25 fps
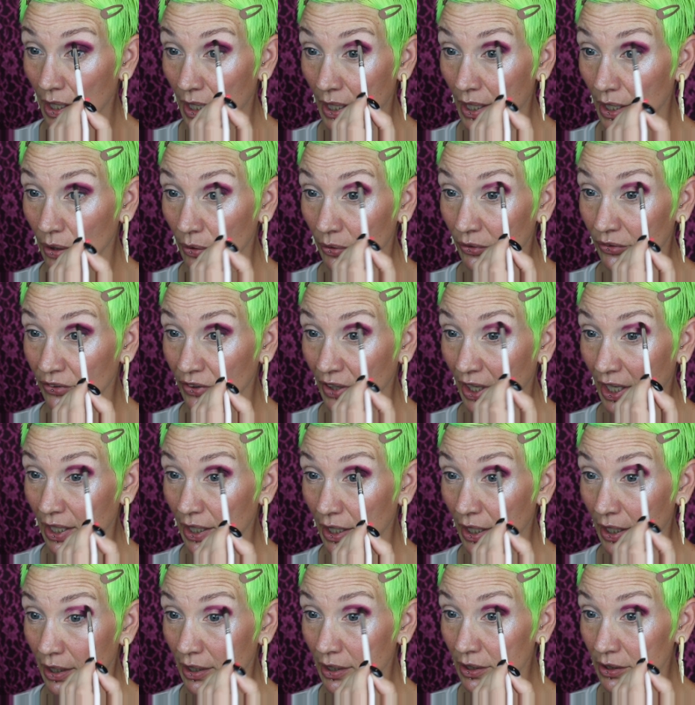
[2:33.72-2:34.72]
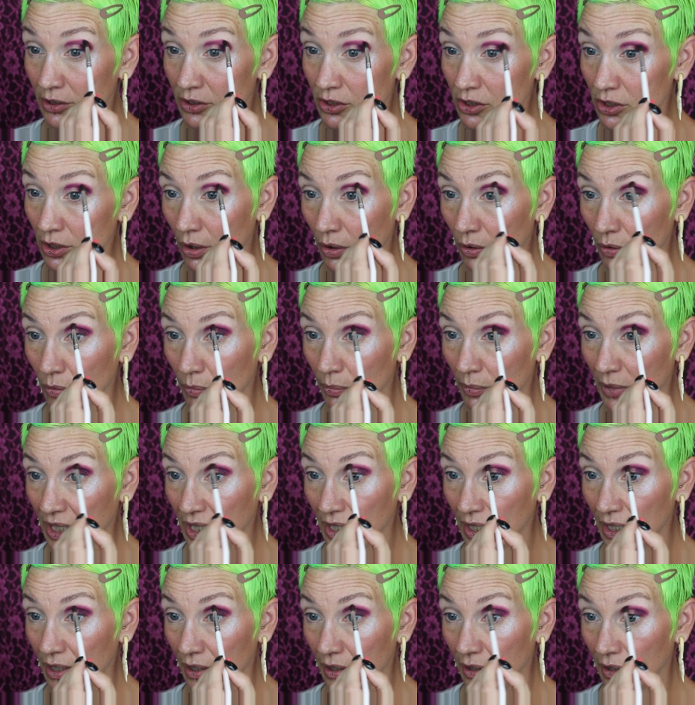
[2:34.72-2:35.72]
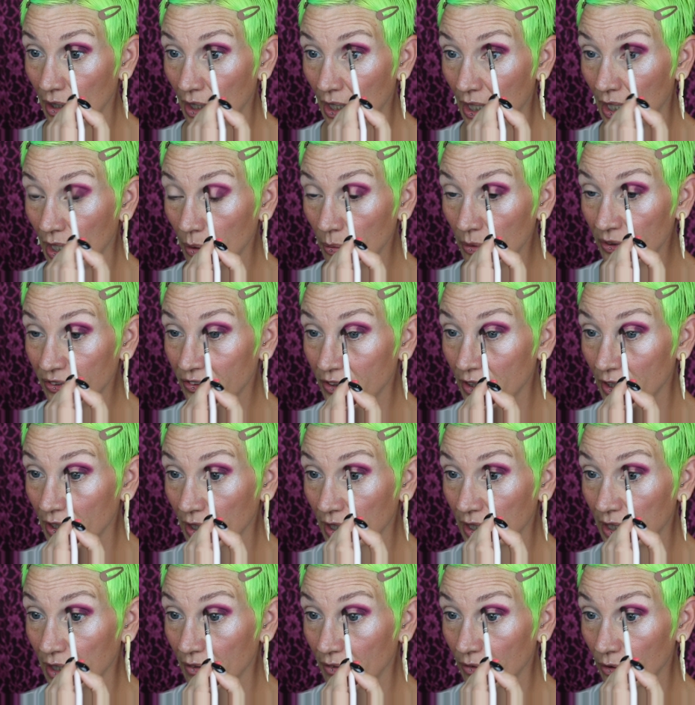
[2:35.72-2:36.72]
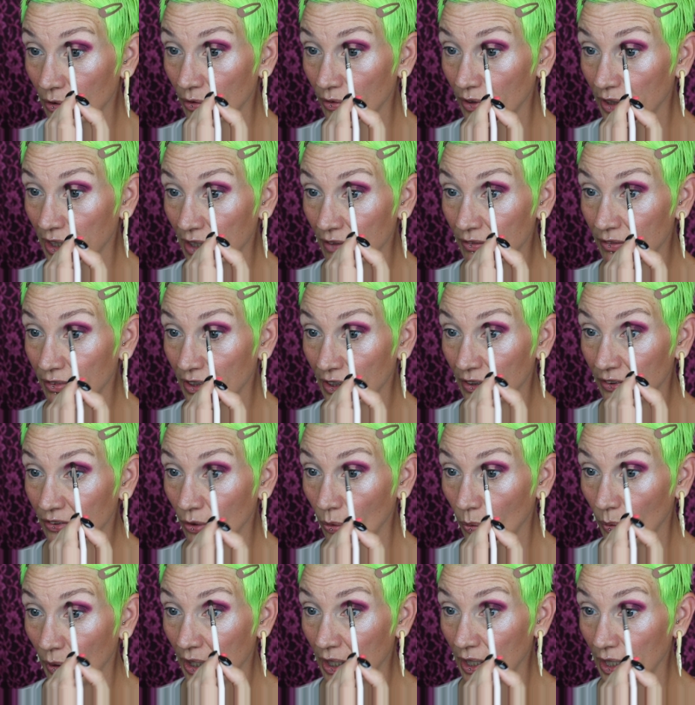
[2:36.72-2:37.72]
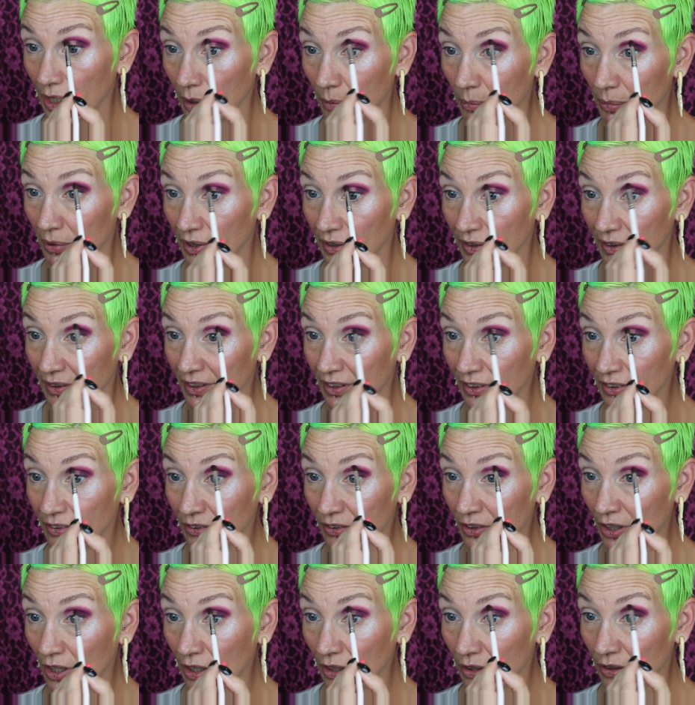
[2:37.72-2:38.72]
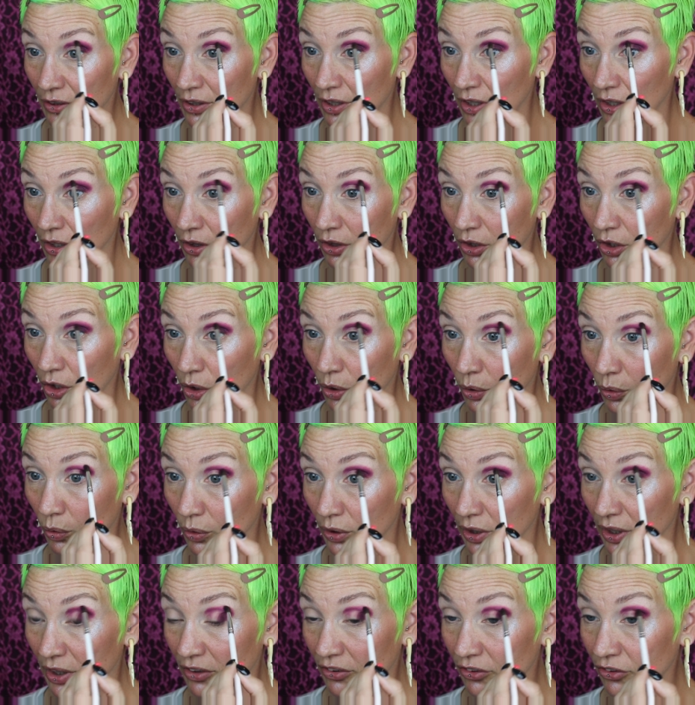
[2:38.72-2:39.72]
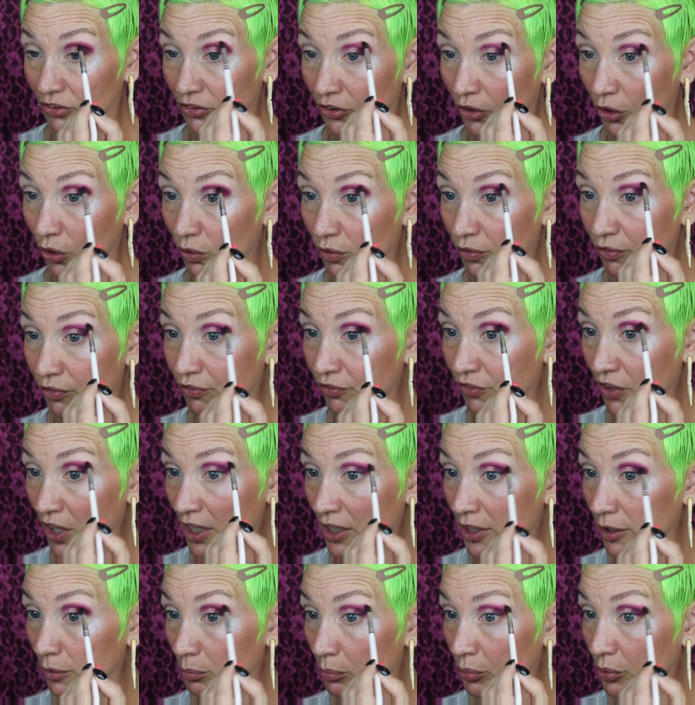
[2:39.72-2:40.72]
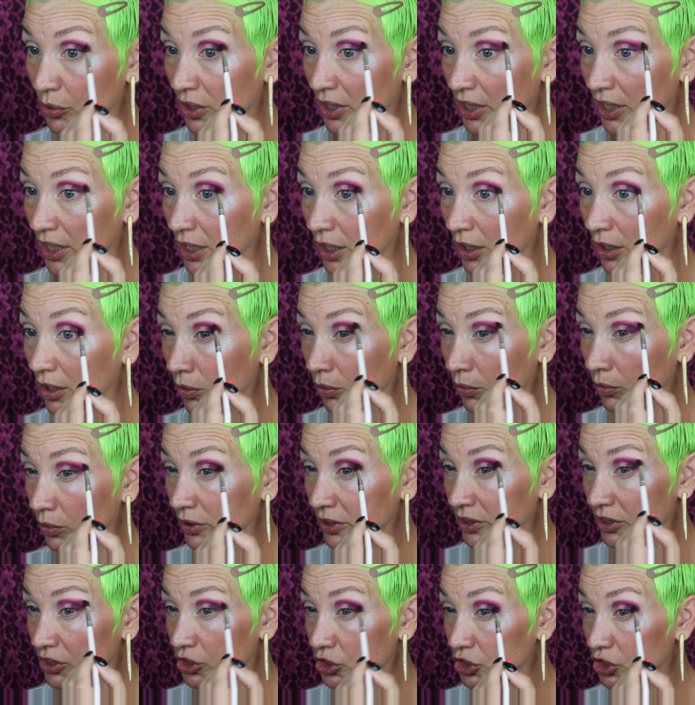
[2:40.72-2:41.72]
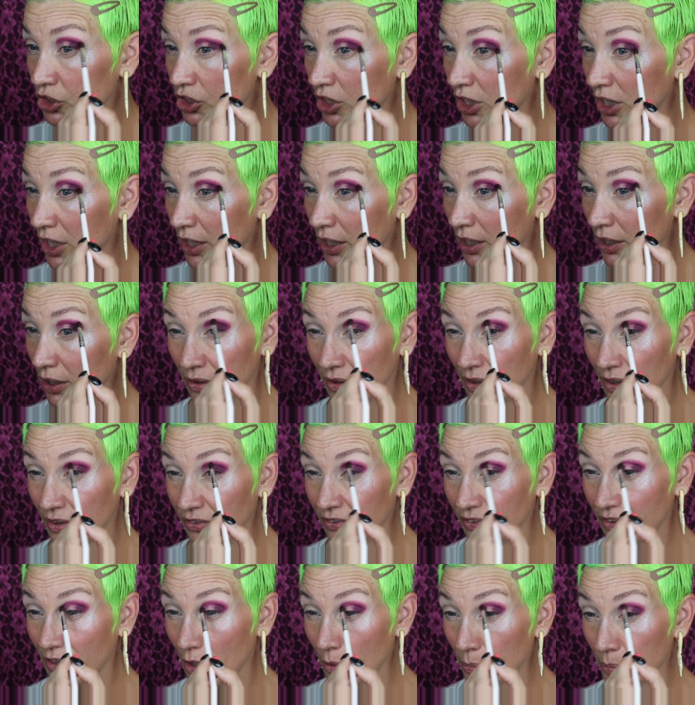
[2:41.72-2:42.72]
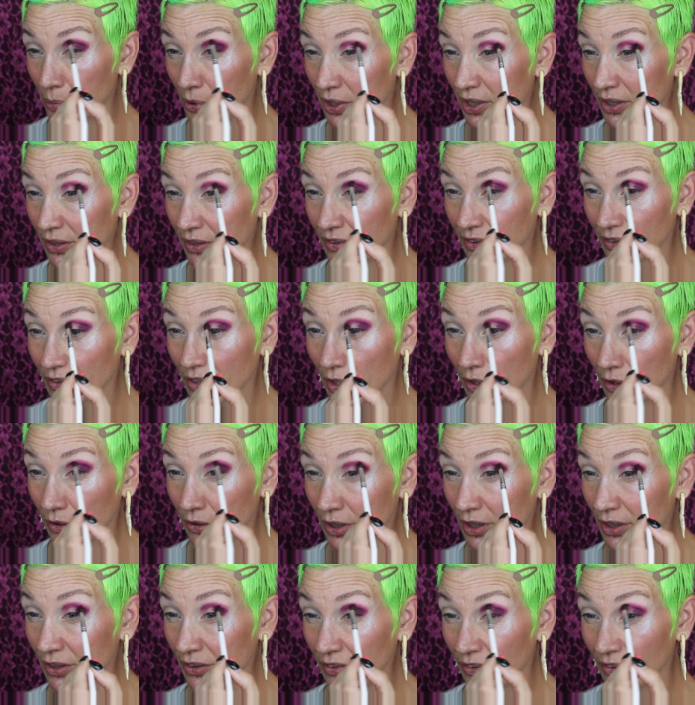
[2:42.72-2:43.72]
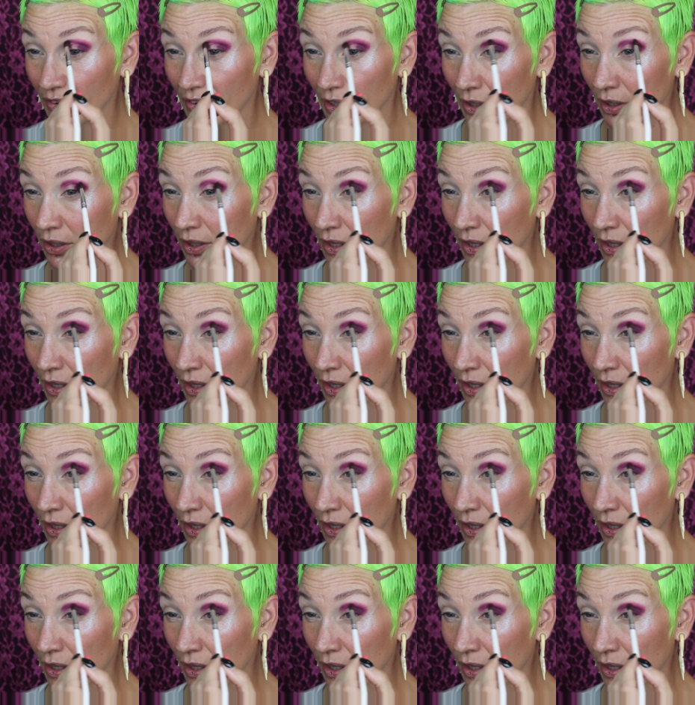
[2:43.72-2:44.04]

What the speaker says: Outside edge. Oh man, I was gonna give this away, but this color alone is so fucking pretty. Holy shit. You guys see how pretty this color is?